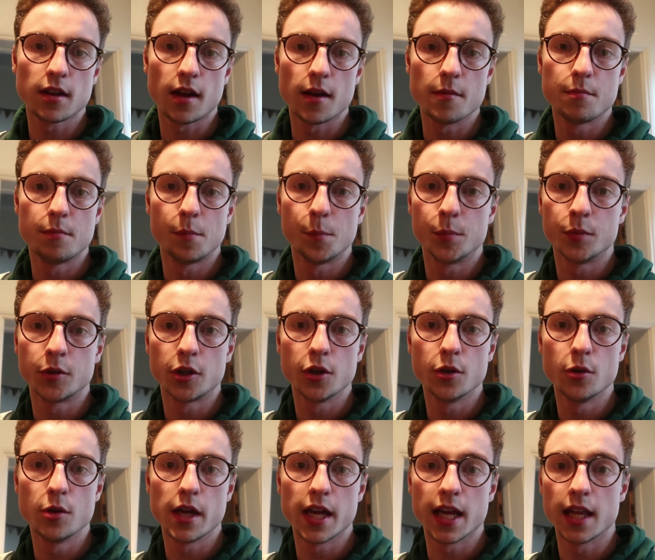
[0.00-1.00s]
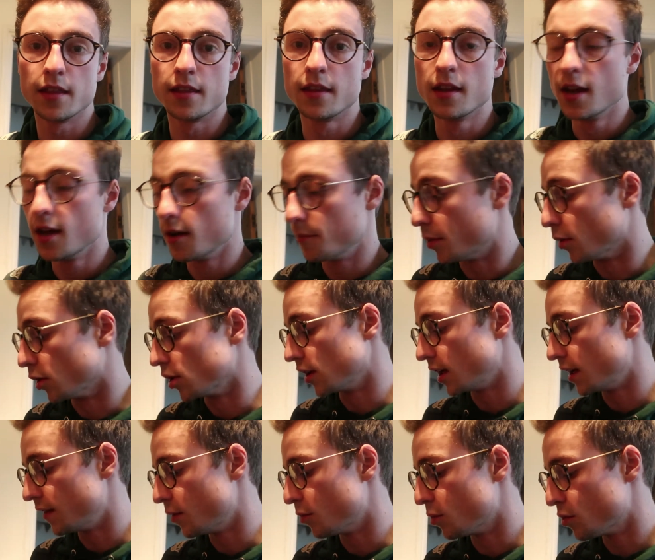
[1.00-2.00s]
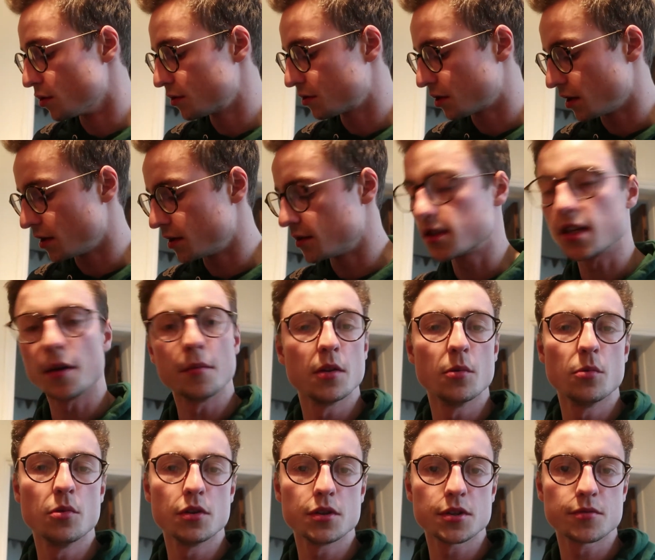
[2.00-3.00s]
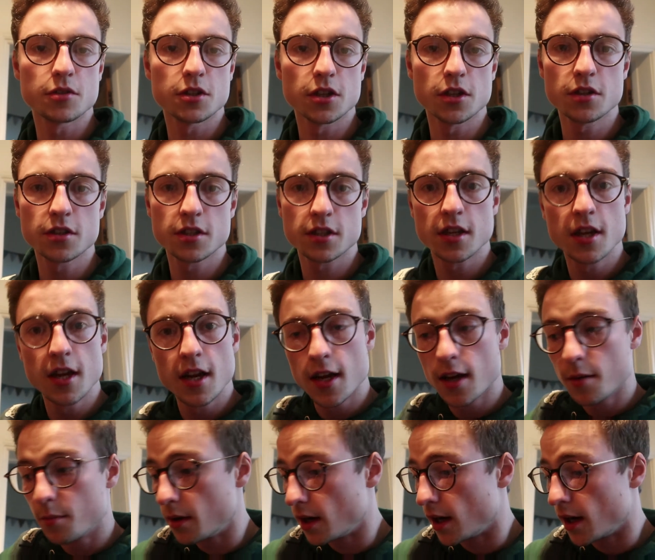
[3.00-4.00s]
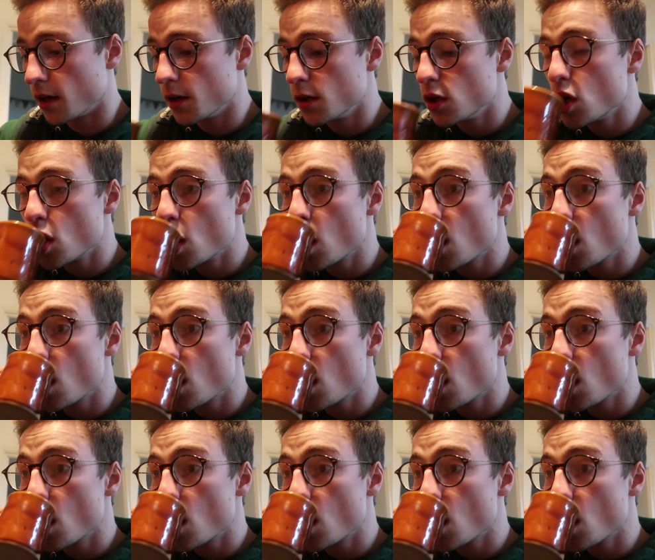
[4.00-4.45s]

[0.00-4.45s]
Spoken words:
to like brew in, boil in the water, and some of the water's reduced. But